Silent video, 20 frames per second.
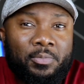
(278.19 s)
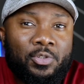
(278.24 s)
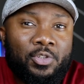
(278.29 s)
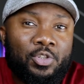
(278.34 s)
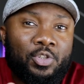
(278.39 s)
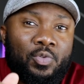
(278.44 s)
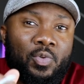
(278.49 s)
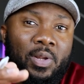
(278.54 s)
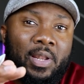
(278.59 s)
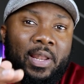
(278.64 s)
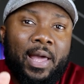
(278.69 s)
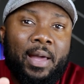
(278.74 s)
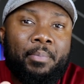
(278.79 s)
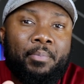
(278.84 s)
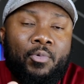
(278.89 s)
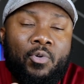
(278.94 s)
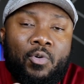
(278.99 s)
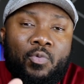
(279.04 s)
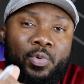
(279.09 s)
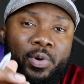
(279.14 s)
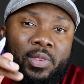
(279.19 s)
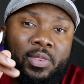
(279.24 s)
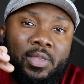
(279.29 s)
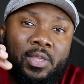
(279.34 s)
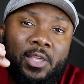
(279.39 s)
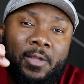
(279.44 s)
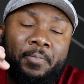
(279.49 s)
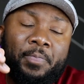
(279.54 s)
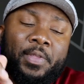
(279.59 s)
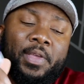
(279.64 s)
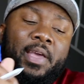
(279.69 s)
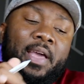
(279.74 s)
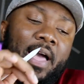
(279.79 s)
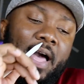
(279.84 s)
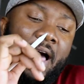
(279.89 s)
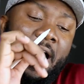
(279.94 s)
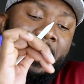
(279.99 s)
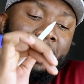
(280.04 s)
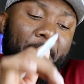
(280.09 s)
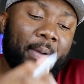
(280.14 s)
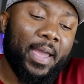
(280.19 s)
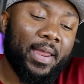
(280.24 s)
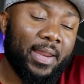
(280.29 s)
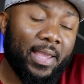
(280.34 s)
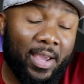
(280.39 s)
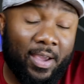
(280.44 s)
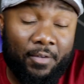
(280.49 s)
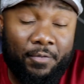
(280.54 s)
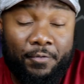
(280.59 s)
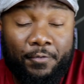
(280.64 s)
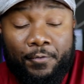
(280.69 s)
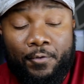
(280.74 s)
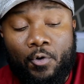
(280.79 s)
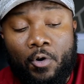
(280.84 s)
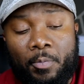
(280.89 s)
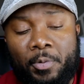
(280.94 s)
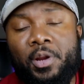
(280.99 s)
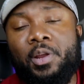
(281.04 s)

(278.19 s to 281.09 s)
able to do a lot more with the iPad Air 4.